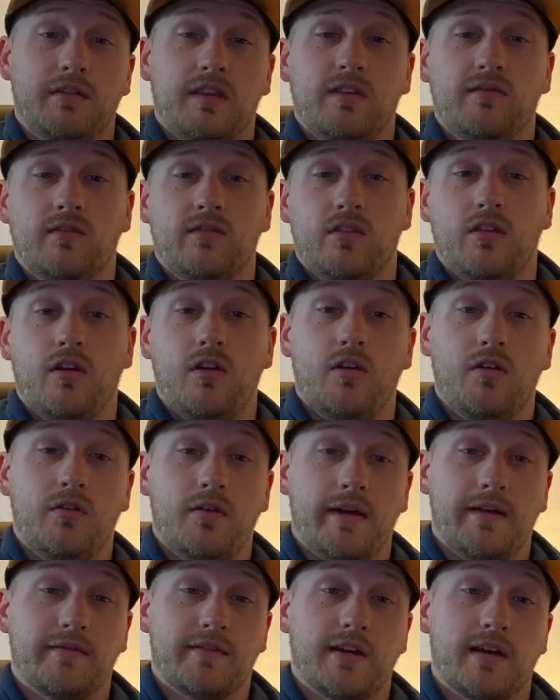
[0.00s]
Even though
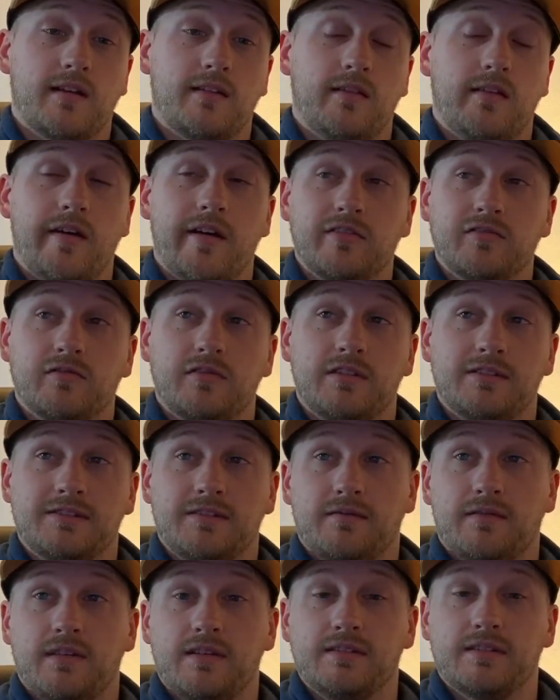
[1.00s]
I've got a laundry list
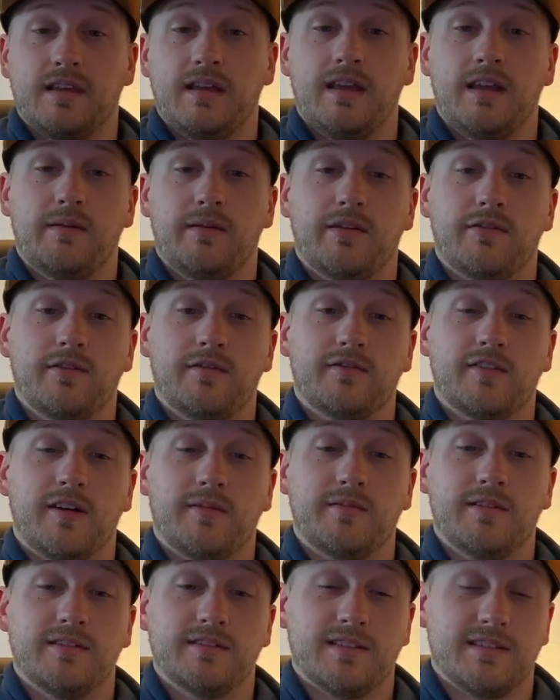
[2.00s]
of things I hate about
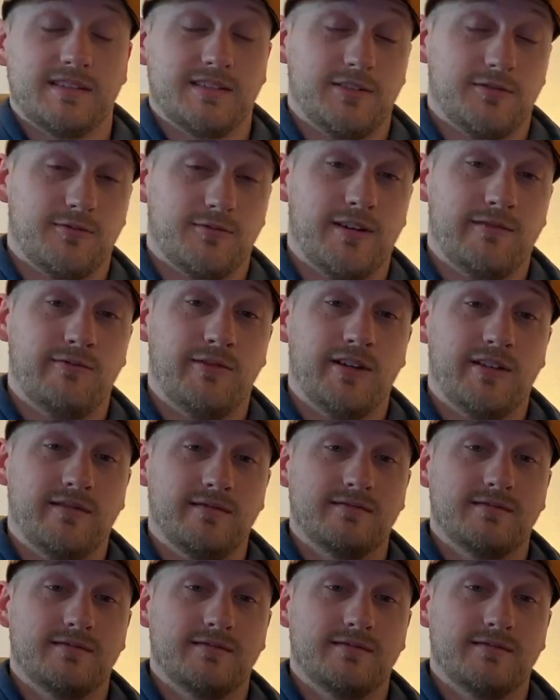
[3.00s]
rooftop tents, I still run one.